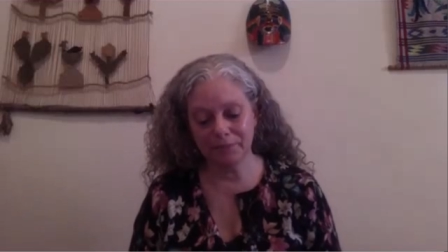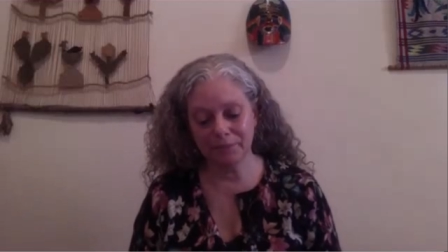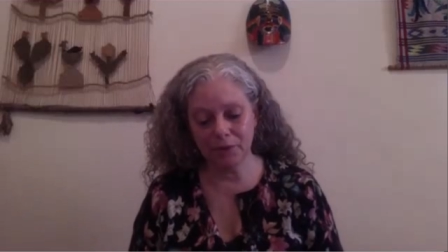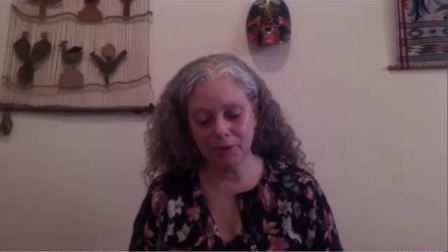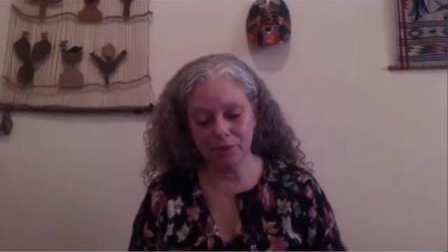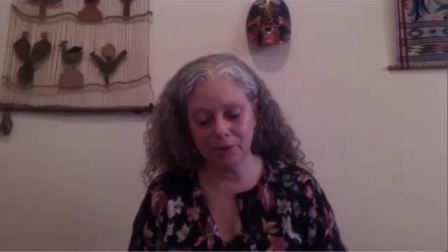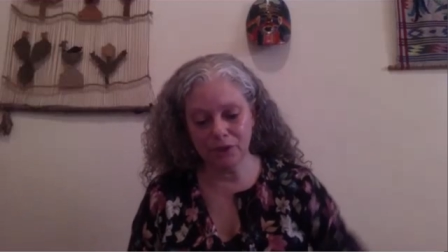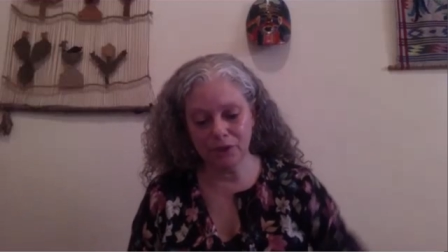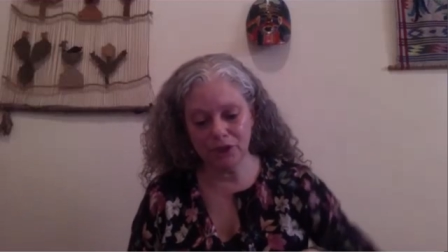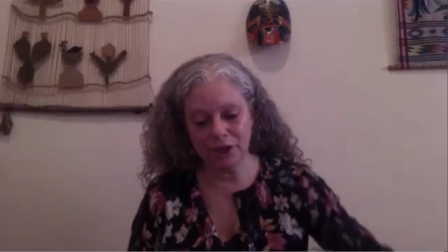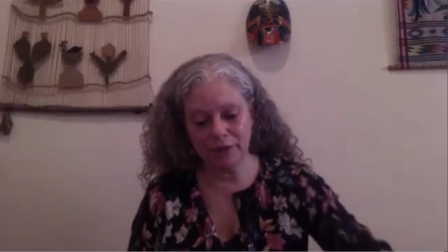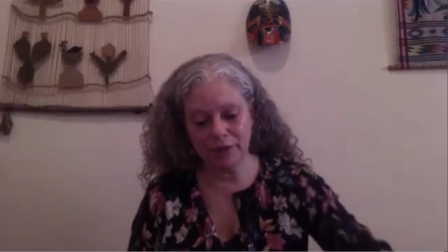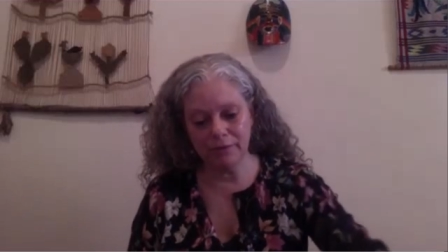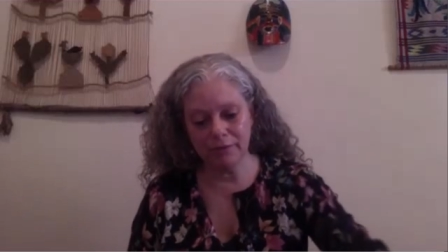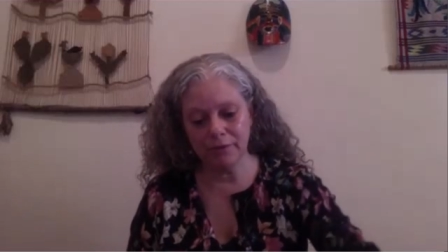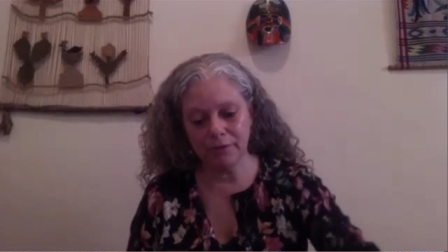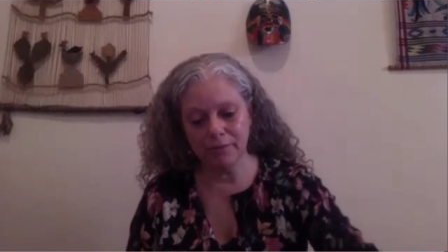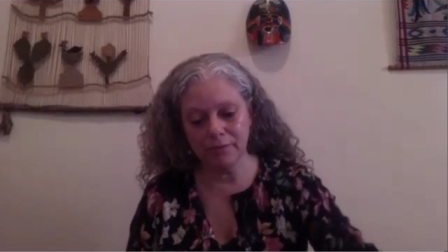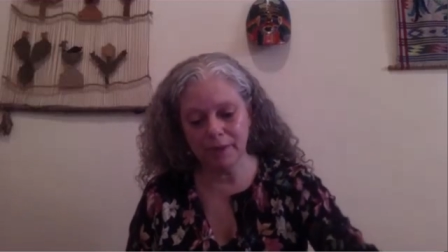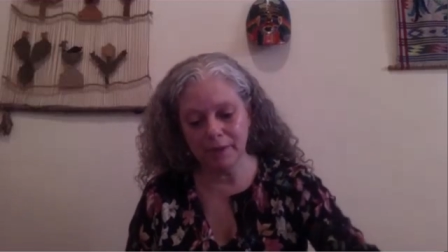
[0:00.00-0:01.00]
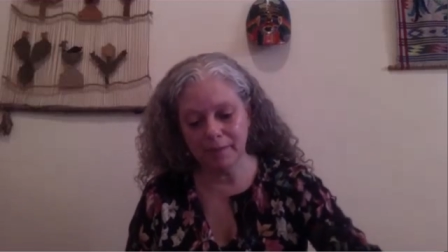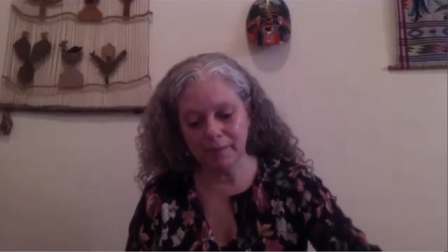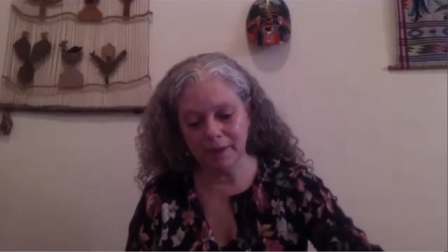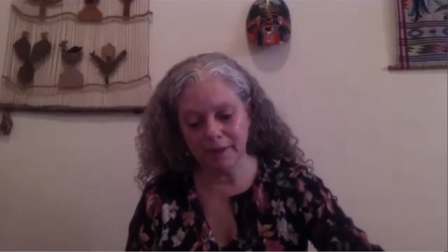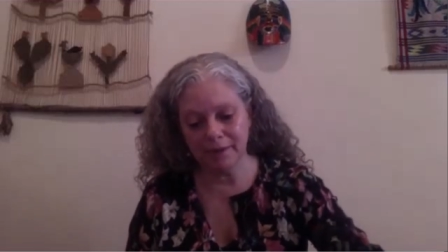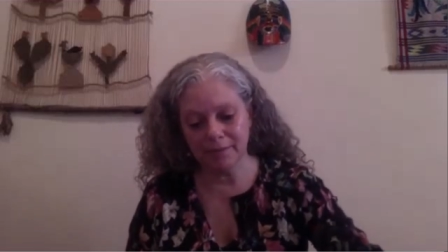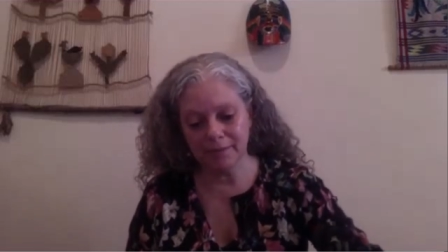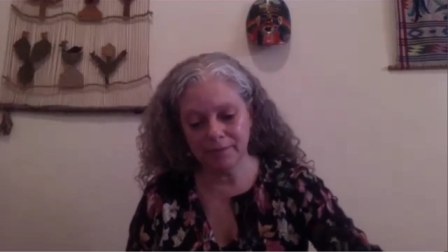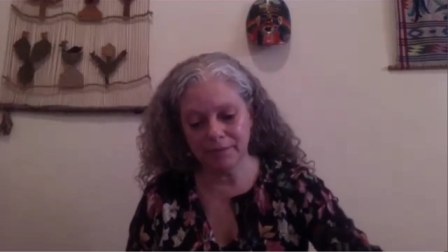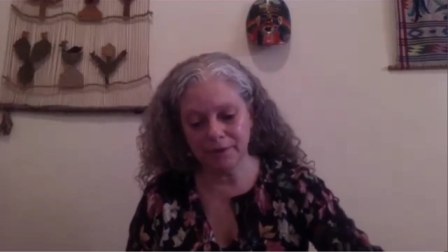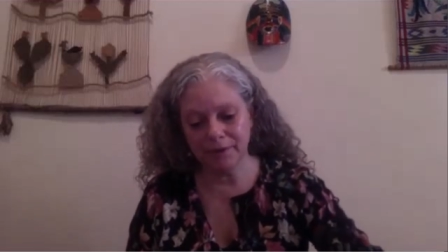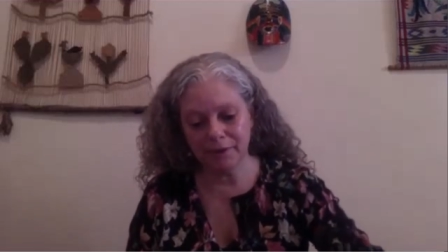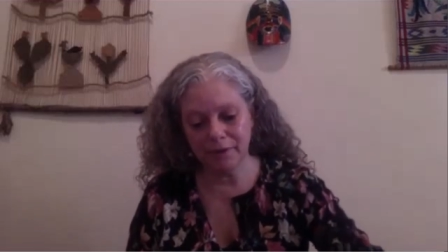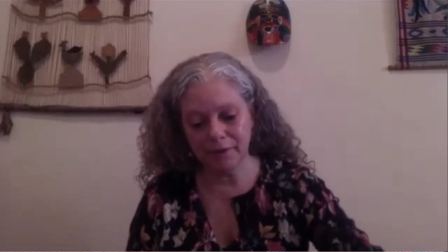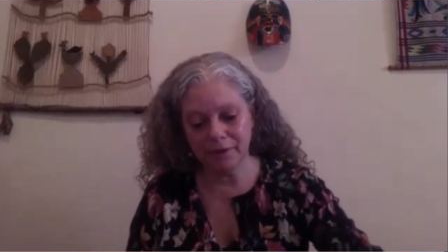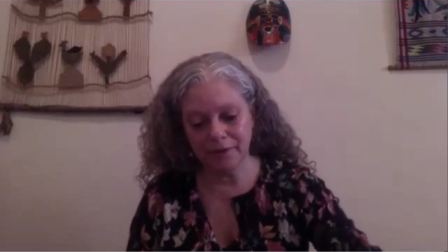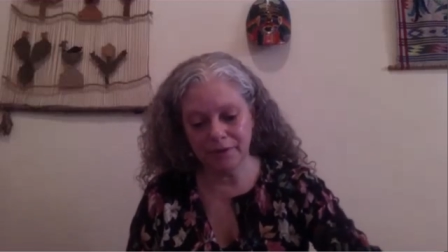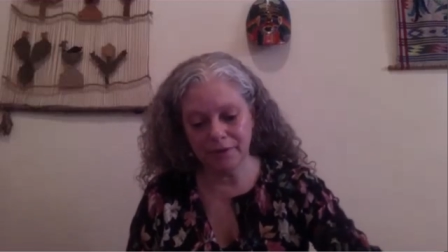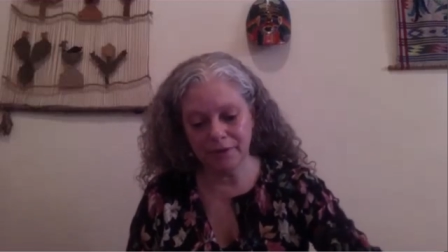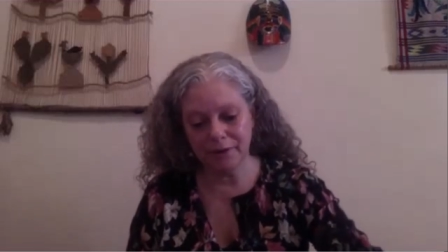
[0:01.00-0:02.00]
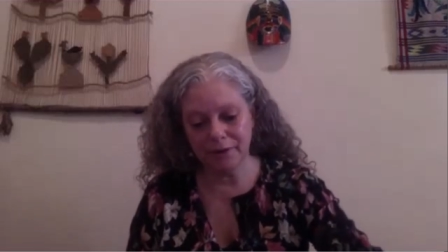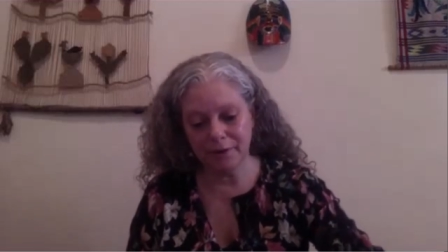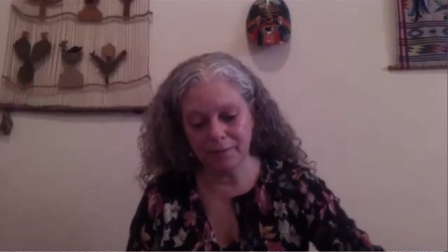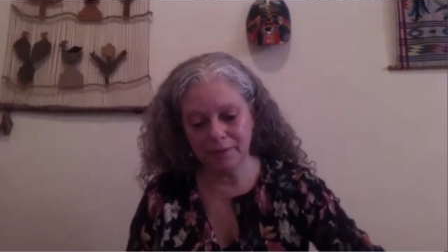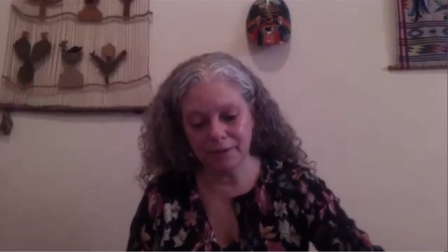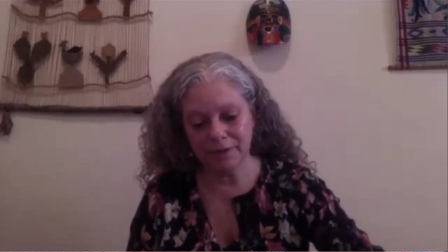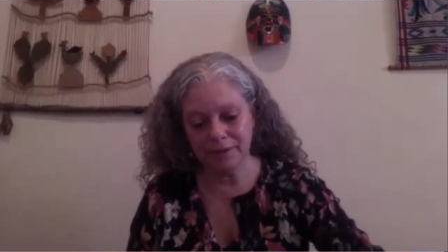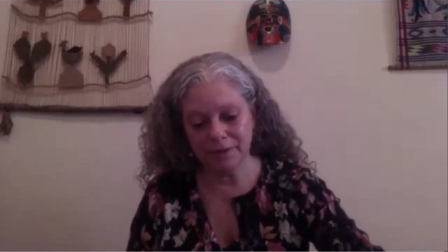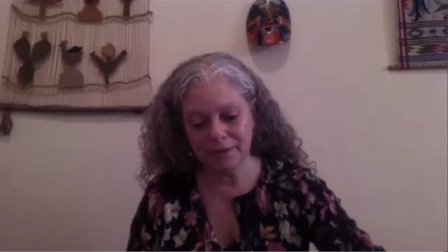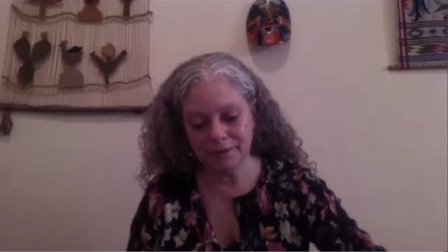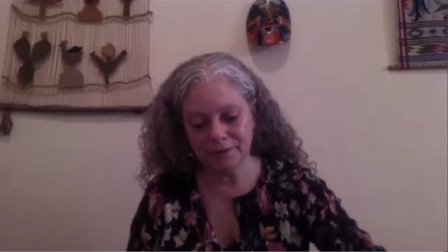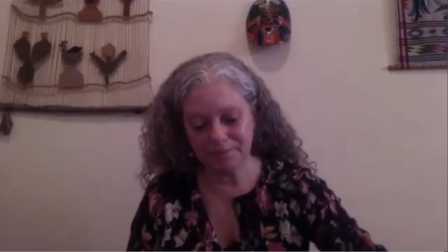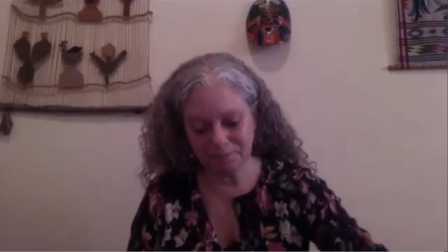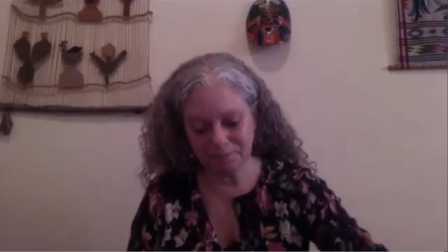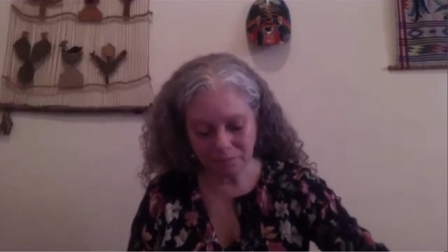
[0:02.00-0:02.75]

you had shared with me about a therapist